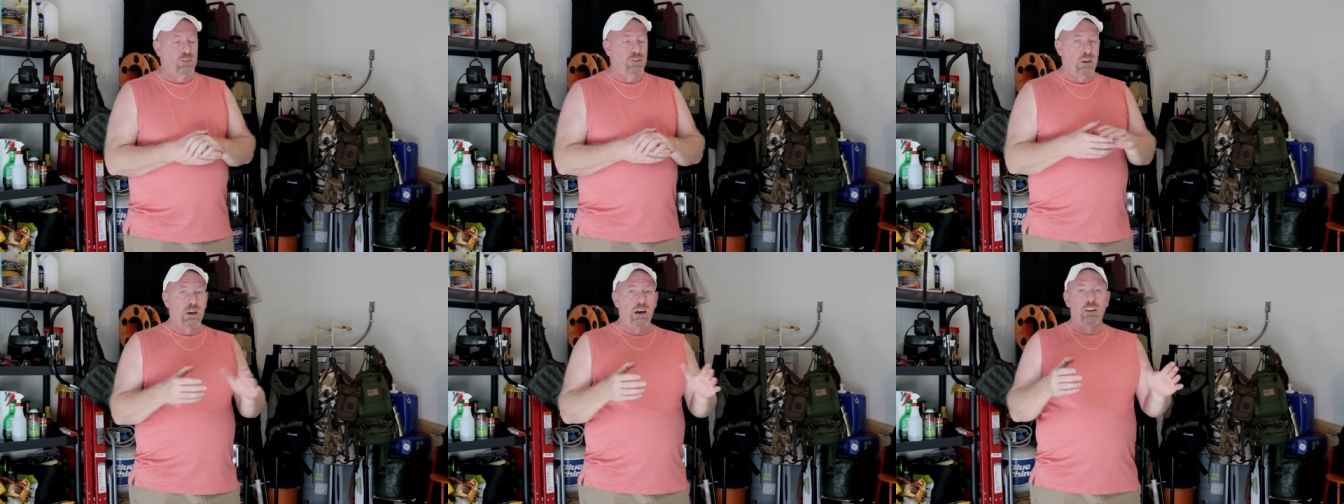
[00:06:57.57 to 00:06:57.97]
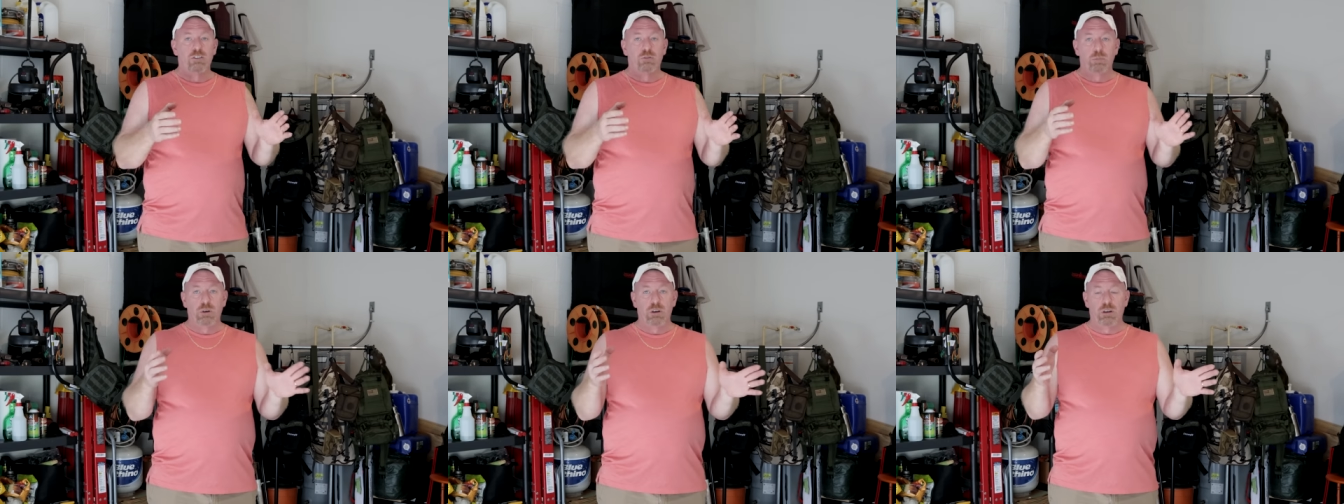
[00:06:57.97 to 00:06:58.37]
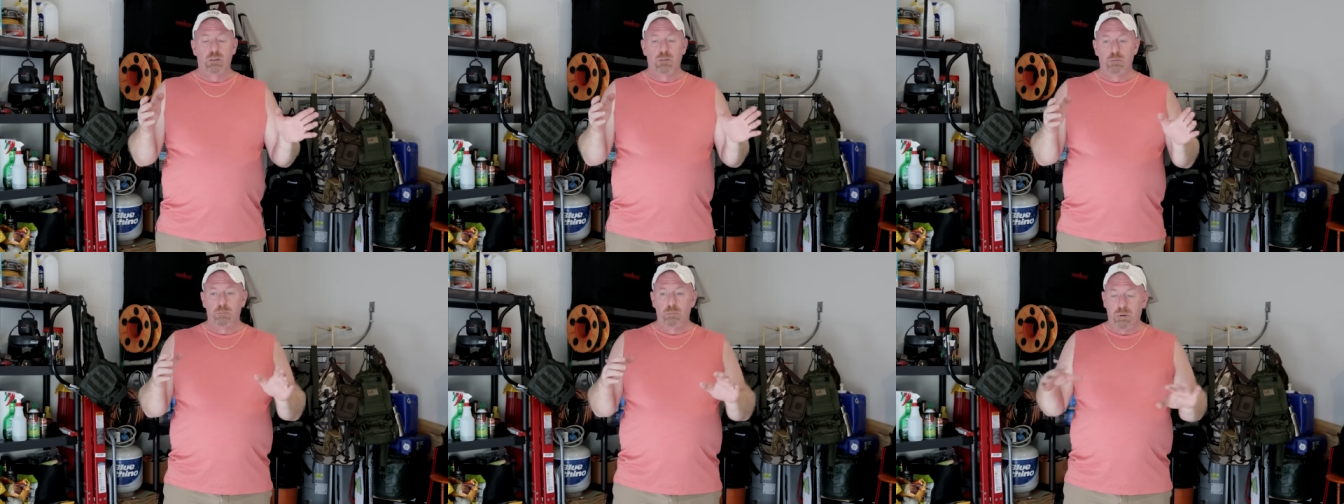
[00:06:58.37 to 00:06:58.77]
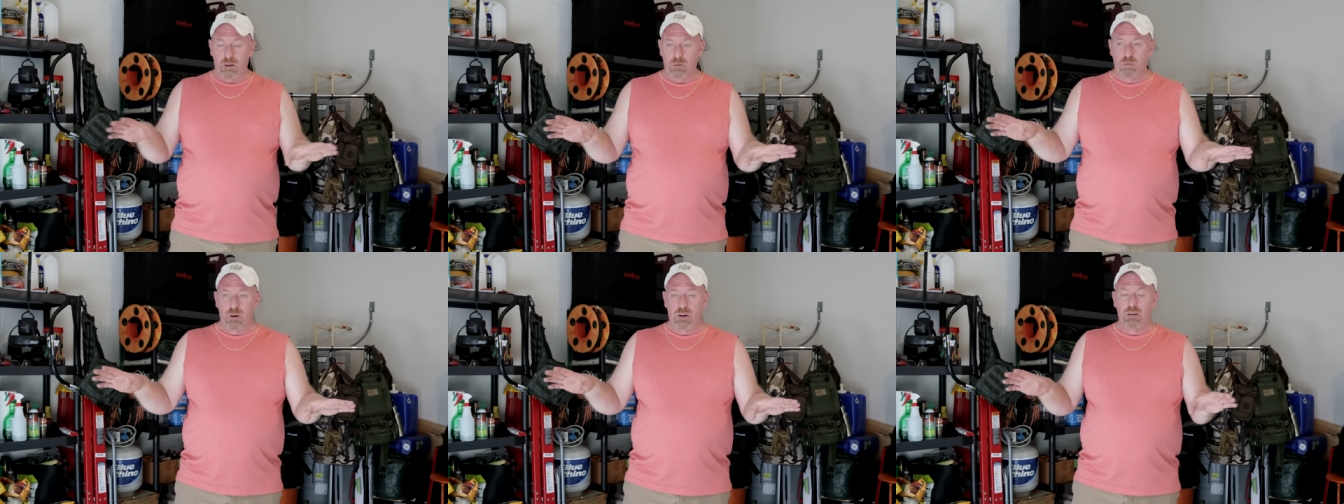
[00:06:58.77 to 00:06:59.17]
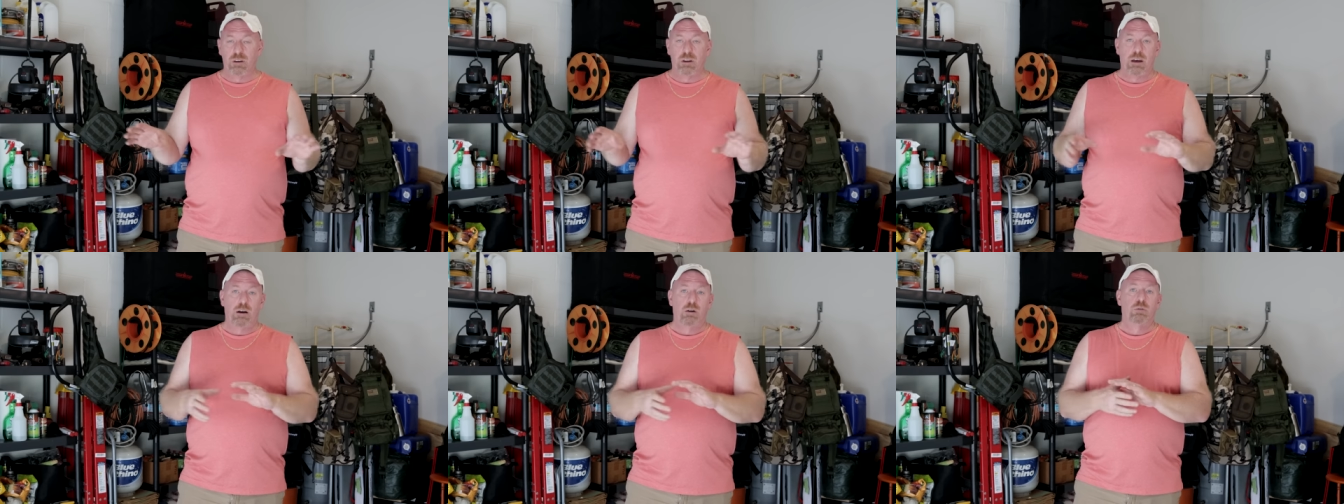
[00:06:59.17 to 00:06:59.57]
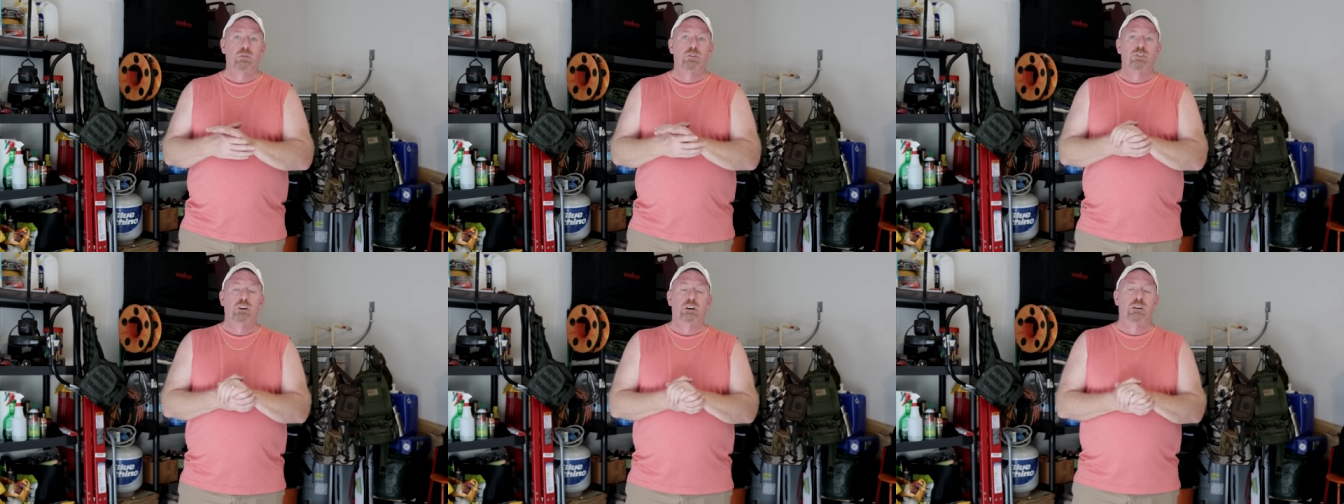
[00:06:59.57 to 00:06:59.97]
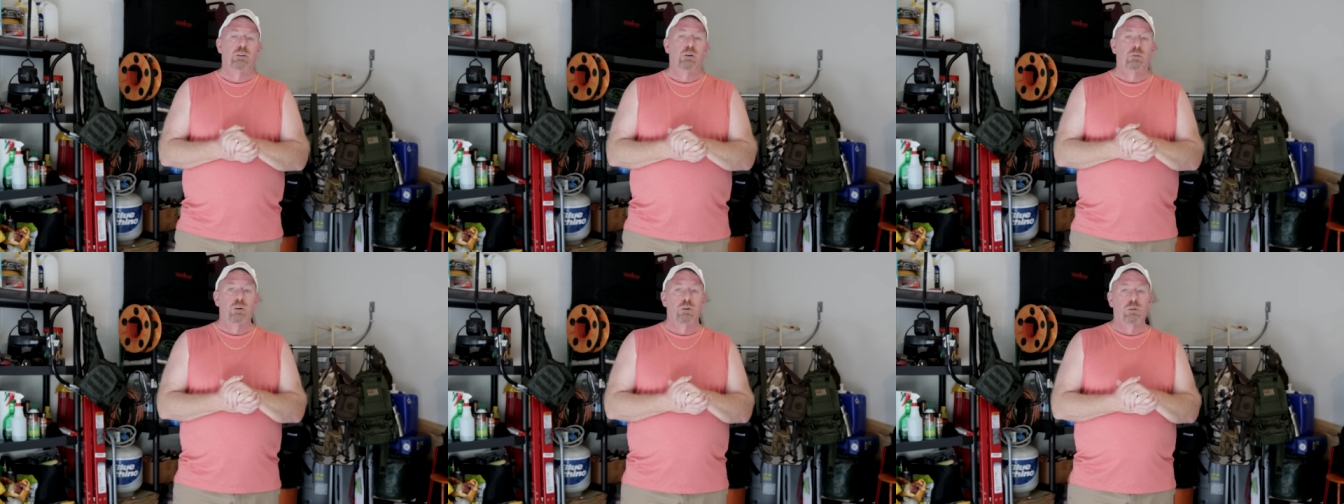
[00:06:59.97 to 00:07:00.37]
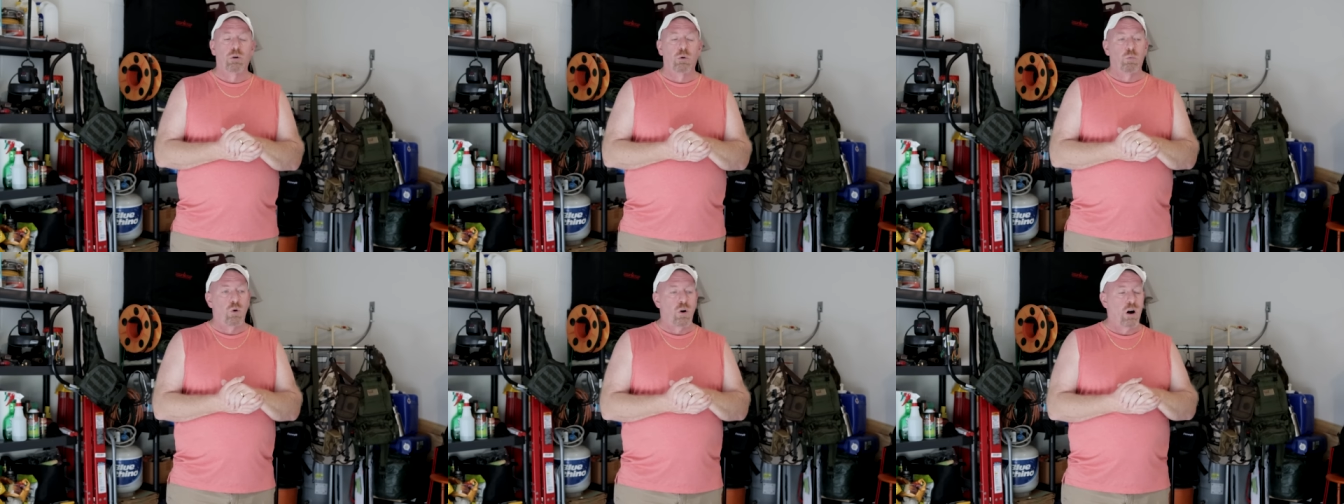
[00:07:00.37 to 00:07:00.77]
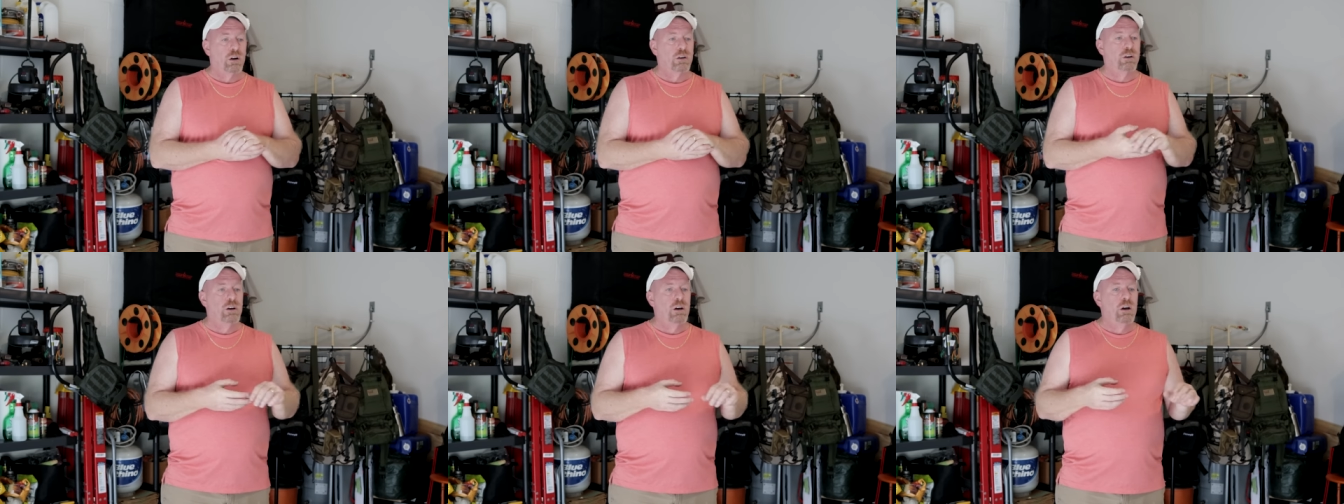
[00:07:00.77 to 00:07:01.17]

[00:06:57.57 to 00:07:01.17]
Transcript: She has been bedridden now. She can no longer walk.